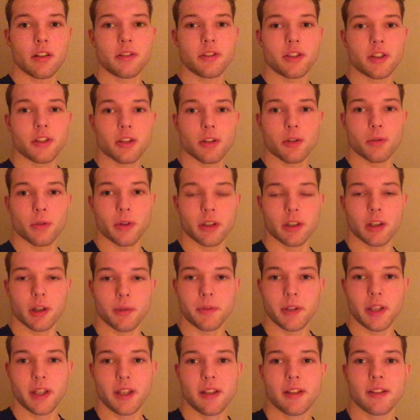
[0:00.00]
Just a quick
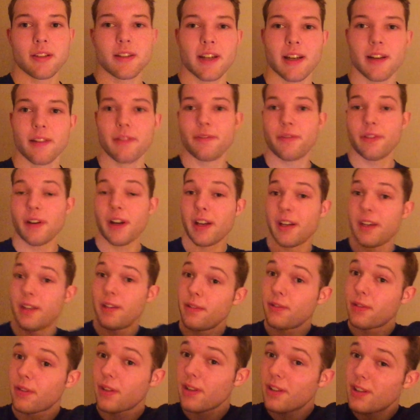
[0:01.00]
update, it's
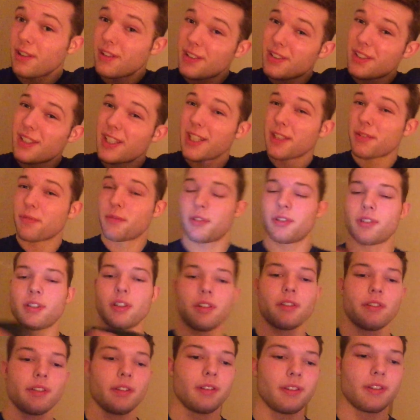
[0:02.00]
5:30, test blood
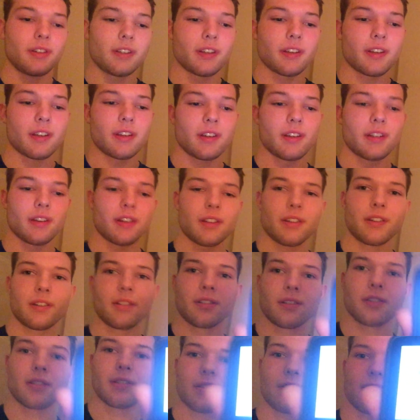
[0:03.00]
sugar levels
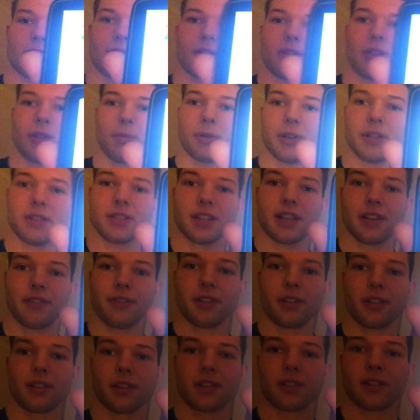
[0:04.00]

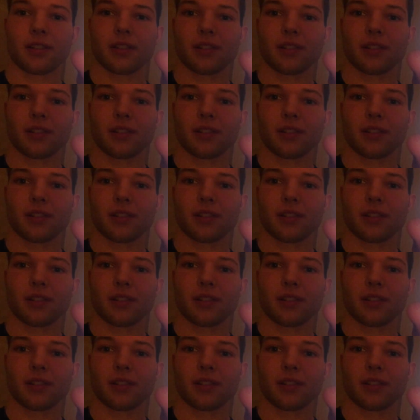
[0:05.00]
2.7.